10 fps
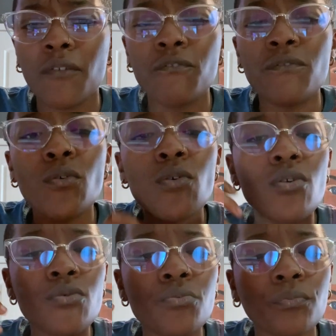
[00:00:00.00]

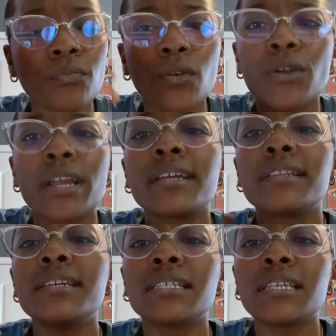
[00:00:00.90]
full
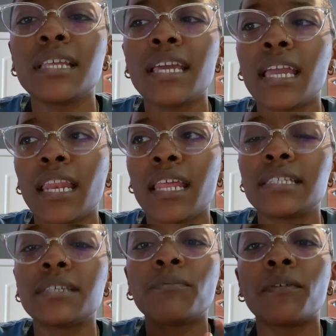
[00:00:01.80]
recognition and
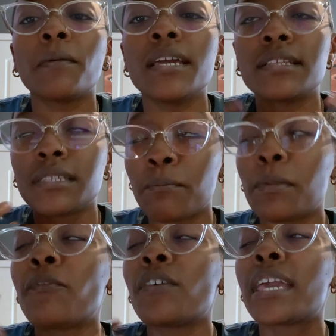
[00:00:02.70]

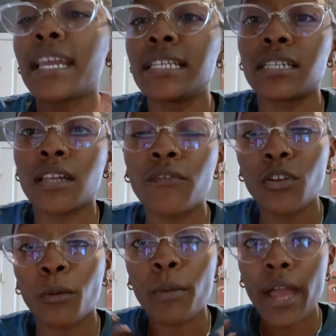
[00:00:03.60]
exemplification of
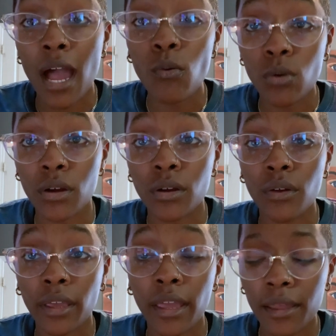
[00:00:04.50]
your power,
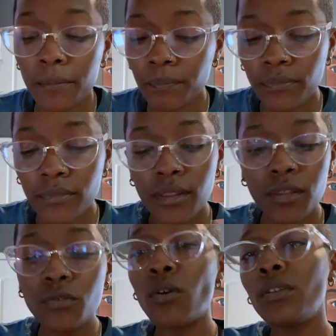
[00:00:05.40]
okay?
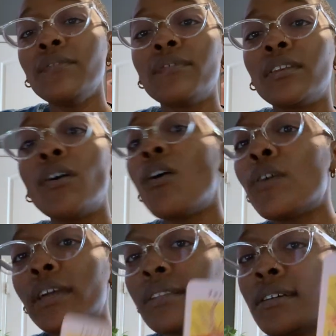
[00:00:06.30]
You won't even know
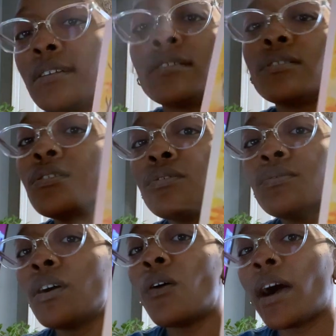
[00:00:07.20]
it until you
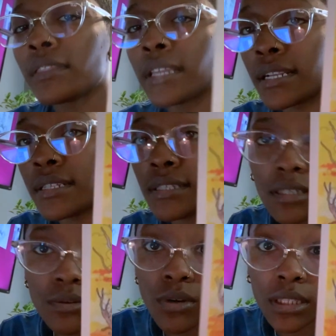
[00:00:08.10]
go out there and
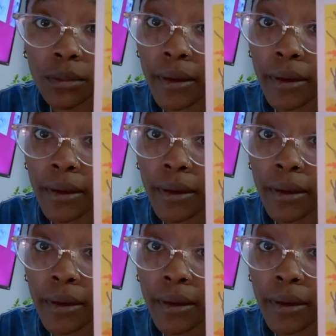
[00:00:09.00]
see what